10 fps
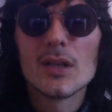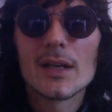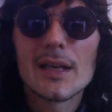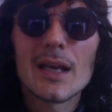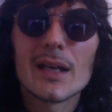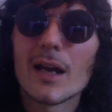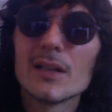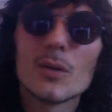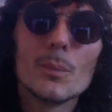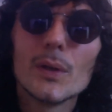again, I
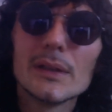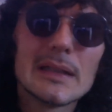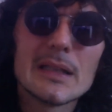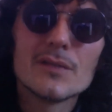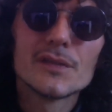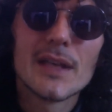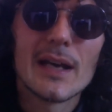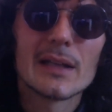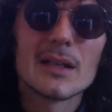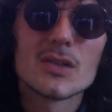don't believe
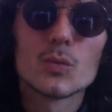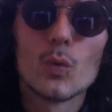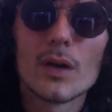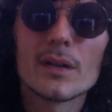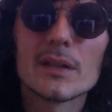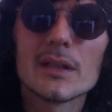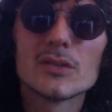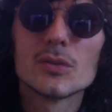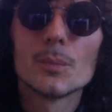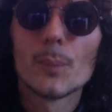that it's worth
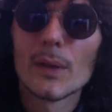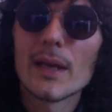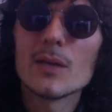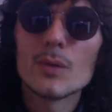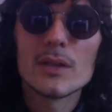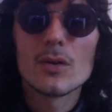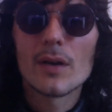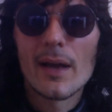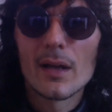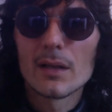it to play with
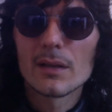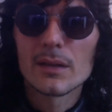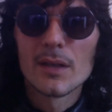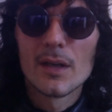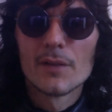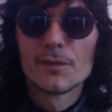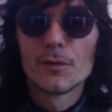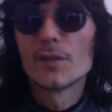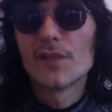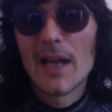your health
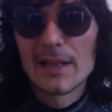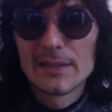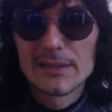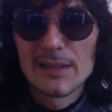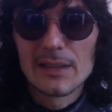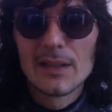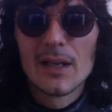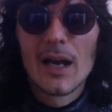for vanity.